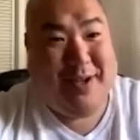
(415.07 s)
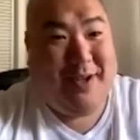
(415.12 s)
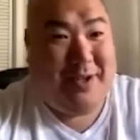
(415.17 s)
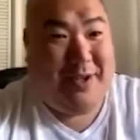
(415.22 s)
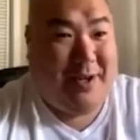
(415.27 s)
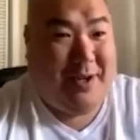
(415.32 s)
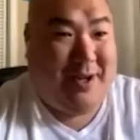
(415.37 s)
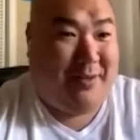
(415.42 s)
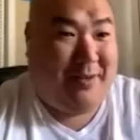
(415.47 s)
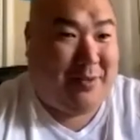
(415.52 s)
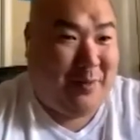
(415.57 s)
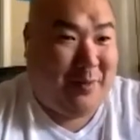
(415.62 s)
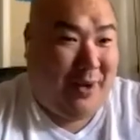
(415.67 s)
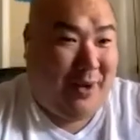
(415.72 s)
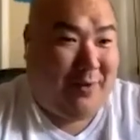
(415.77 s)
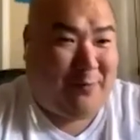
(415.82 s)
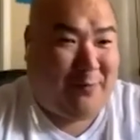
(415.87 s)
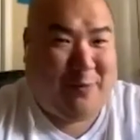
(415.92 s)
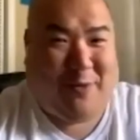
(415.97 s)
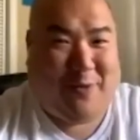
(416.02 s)
You didn't have to
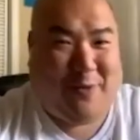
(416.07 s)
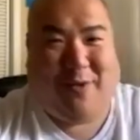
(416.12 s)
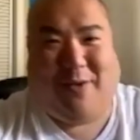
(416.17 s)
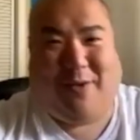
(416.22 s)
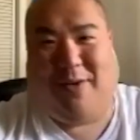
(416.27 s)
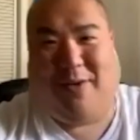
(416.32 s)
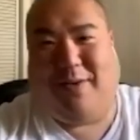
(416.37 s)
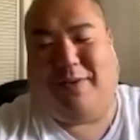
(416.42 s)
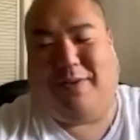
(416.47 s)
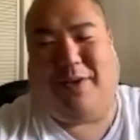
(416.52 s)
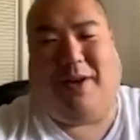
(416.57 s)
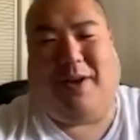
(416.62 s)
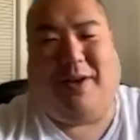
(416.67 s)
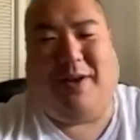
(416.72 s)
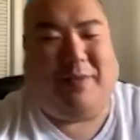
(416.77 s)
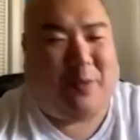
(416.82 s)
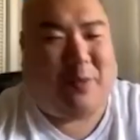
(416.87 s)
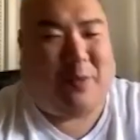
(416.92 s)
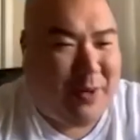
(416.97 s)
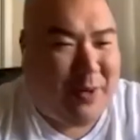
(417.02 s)
wait for you didn't
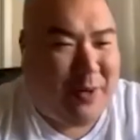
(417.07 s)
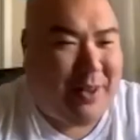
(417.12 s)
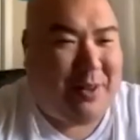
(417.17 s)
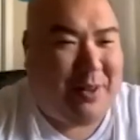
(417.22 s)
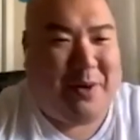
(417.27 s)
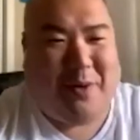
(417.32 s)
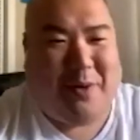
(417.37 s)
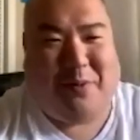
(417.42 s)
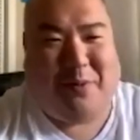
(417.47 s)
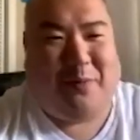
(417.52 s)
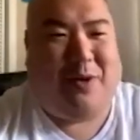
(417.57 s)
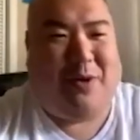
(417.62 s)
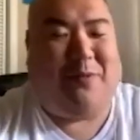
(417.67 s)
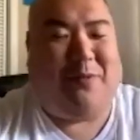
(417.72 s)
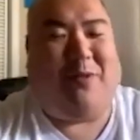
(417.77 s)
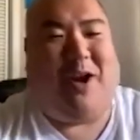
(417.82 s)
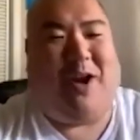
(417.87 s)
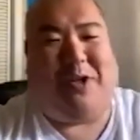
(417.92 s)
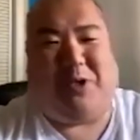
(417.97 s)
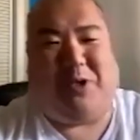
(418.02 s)
have to reload and
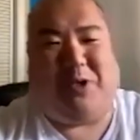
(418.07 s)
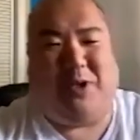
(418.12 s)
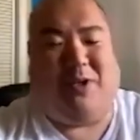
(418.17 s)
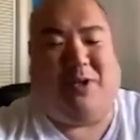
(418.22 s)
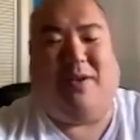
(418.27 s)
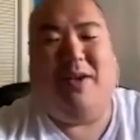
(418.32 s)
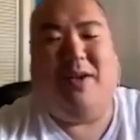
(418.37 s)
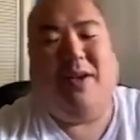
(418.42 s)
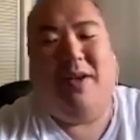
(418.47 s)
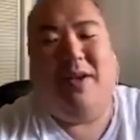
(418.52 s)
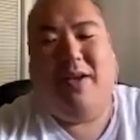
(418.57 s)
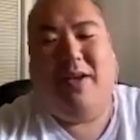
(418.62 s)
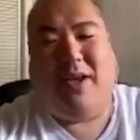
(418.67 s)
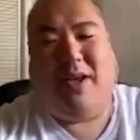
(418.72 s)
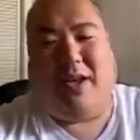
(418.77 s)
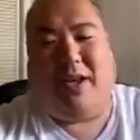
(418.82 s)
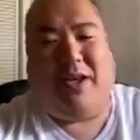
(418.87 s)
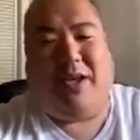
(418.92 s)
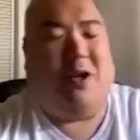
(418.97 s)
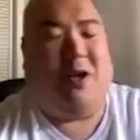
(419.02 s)
refresh and
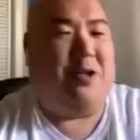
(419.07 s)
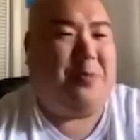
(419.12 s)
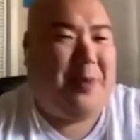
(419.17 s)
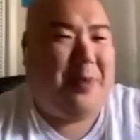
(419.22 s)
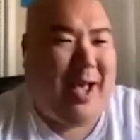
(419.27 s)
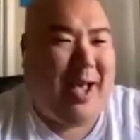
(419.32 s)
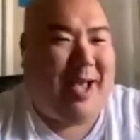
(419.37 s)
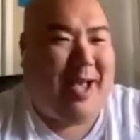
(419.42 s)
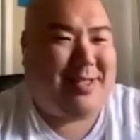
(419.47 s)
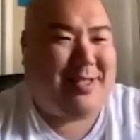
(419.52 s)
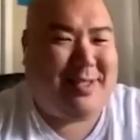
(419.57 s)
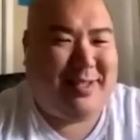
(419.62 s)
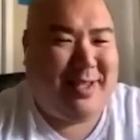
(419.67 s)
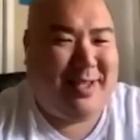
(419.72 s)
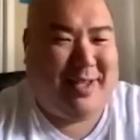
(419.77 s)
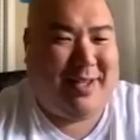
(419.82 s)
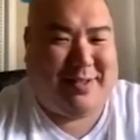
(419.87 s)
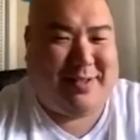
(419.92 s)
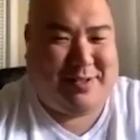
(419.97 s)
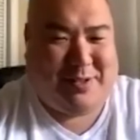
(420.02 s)
right. in years past
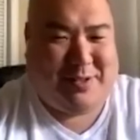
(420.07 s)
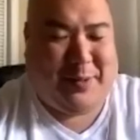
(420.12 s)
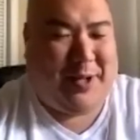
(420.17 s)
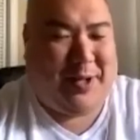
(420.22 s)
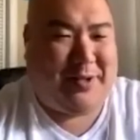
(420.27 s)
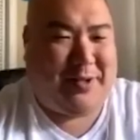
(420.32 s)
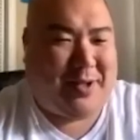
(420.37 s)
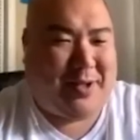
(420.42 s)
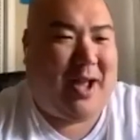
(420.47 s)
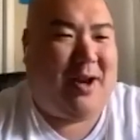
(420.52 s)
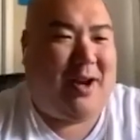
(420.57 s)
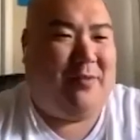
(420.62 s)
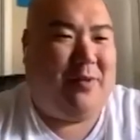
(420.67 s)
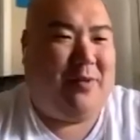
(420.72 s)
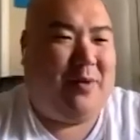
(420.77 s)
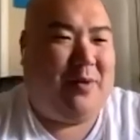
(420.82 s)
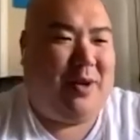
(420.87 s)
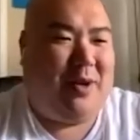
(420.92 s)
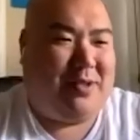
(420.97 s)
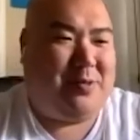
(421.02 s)
it's been kind of
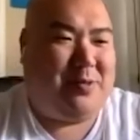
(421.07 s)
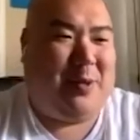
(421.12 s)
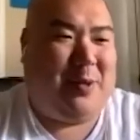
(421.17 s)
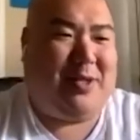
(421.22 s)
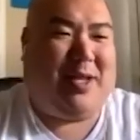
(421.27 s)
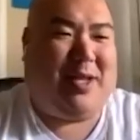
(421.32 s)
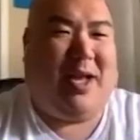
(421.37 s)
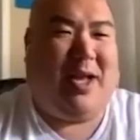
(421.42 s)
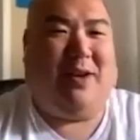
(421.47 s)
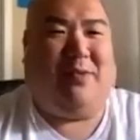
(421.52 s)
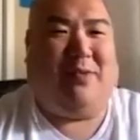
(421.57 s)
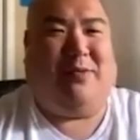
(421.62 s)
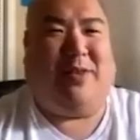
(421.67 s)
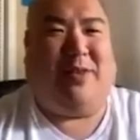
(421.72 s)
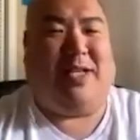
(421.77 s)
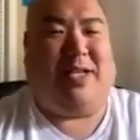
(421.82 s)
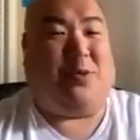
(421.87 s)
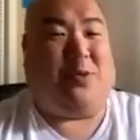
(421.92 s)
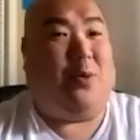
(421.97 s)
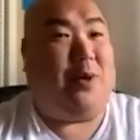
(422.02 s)
a it's been kind of
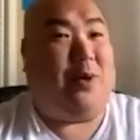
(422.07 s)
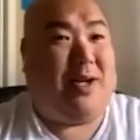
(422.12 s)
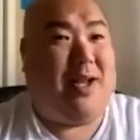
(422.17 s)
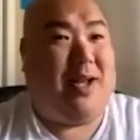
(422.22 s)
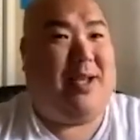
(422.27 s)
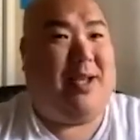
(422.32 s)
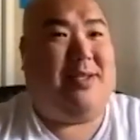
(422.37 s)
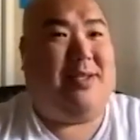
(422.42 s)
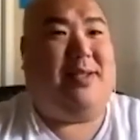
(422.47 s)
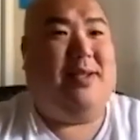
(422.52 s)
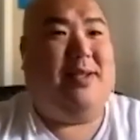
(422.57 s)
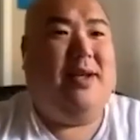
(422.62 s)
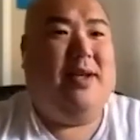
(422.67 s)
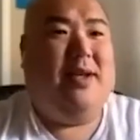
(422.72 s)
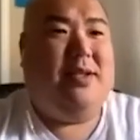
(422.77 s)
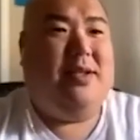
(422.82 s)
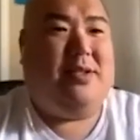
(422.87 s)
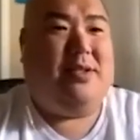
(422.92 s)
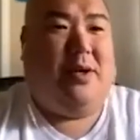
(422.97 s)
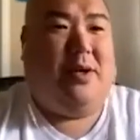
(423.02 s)
less organized.
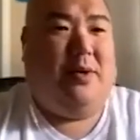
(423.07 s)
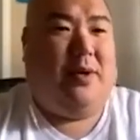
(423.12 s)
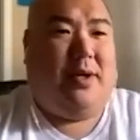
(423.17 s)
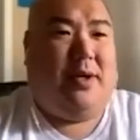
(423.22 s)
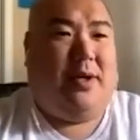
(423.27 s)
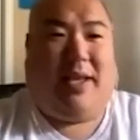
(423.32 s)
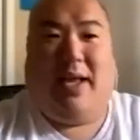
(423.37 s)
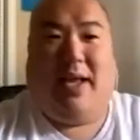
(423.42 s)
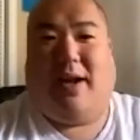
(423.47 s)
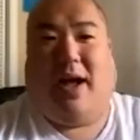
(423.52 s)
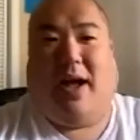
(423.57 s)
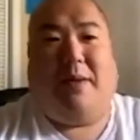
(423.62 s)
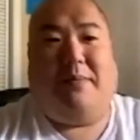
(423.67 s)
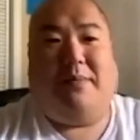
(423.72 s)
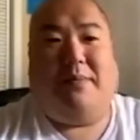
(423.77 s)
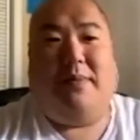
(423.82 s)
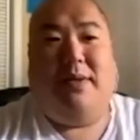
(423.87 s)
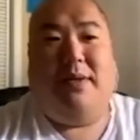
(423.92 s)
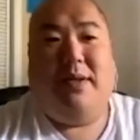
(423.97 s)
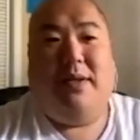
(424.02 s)
So yeah, more again,
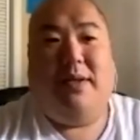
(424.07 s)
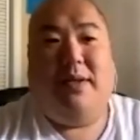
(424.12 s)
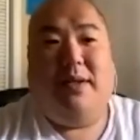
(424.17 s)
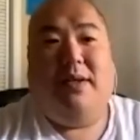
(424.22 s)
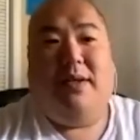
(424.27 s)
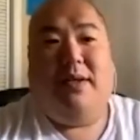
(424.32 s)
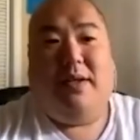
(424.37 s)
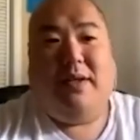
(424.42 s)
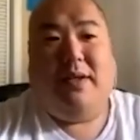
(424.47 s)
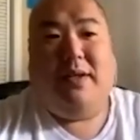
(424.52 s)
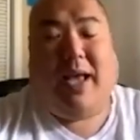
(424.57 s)
scattershot. yeah,